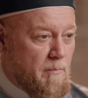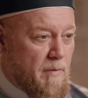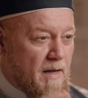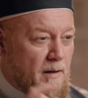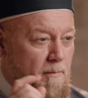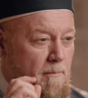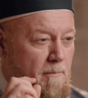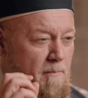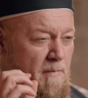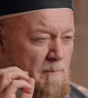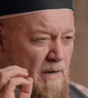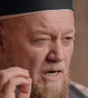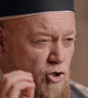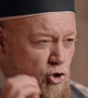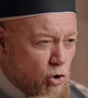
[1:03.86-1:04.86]
But
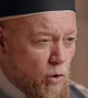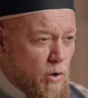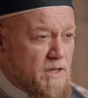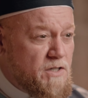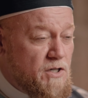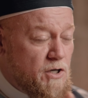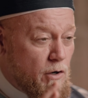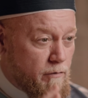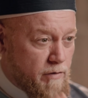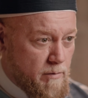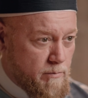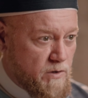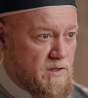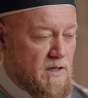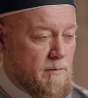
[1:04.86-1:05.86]
majority of the
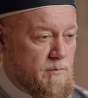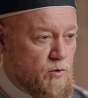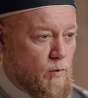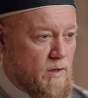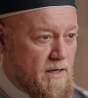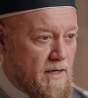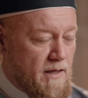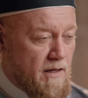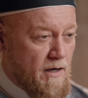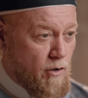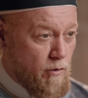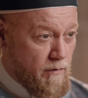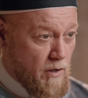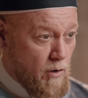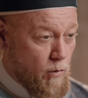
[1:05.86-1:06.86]
Muslims, when they
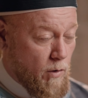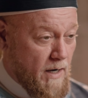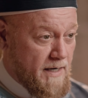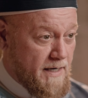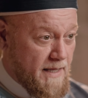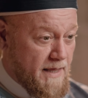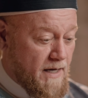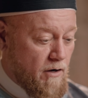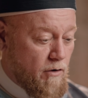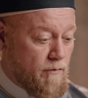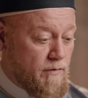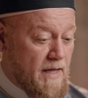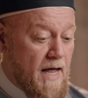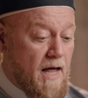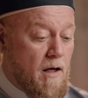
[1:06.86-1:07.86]
think of the Qur'an, they think
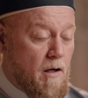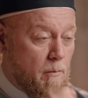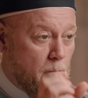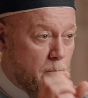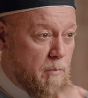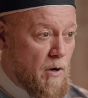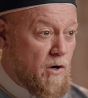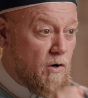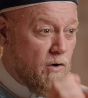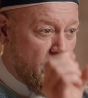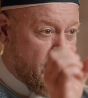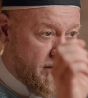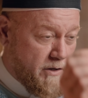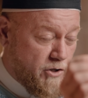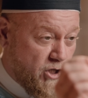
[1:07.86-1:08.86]
of that book
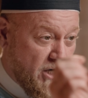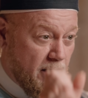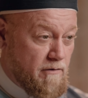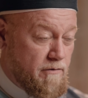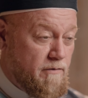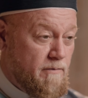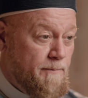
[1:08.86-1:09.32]
on the shelf.